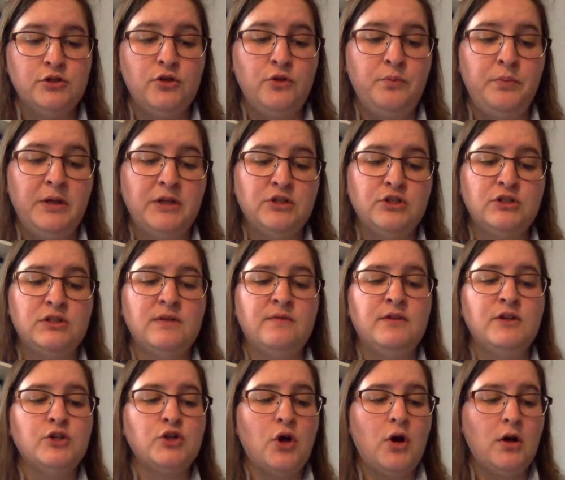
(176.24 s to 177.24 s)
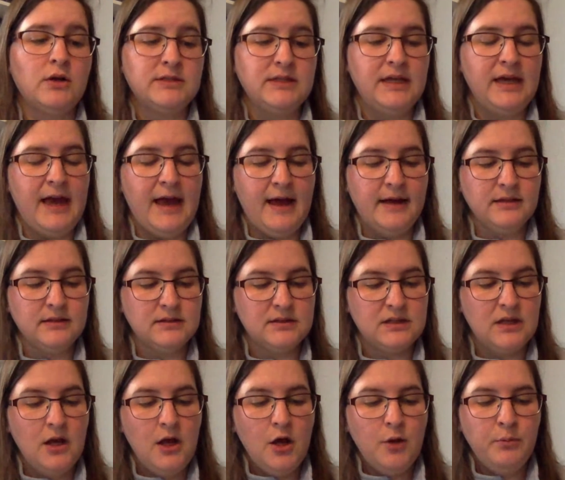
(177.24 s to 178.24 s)
showed pictures of their dogs and cats,
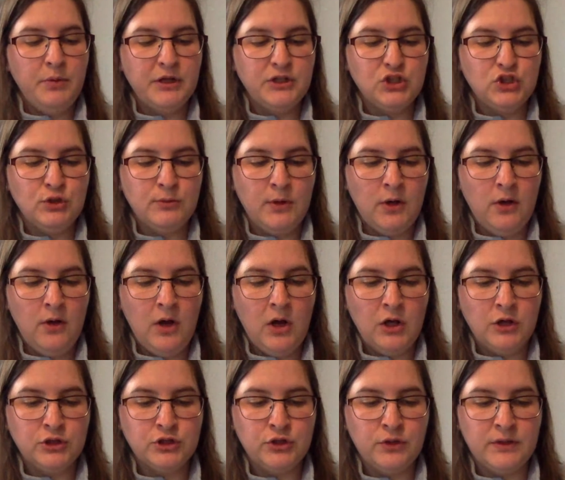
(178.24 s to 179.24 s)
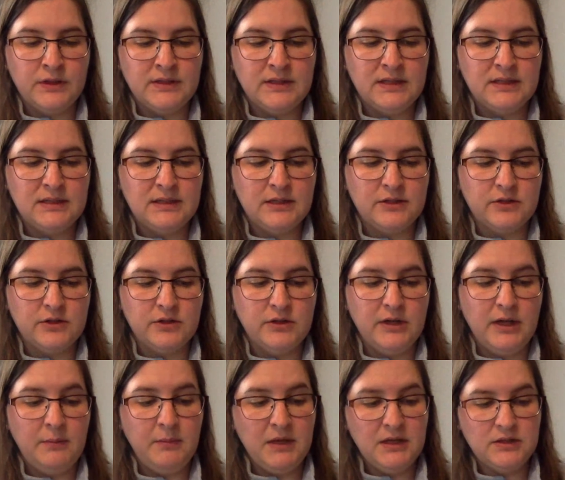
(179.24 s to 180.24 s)
plus Jamal Hall showed us his lizard
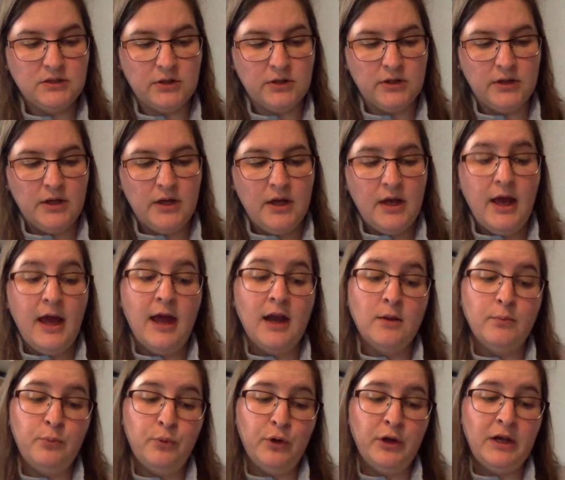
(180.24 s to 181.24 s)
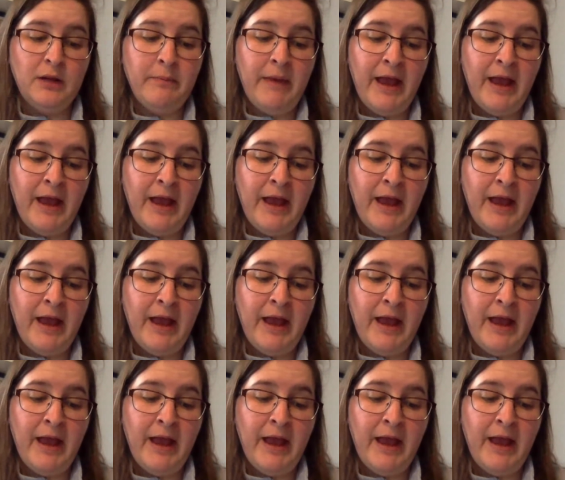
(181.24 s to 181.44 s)
named Gizzard, and a boy named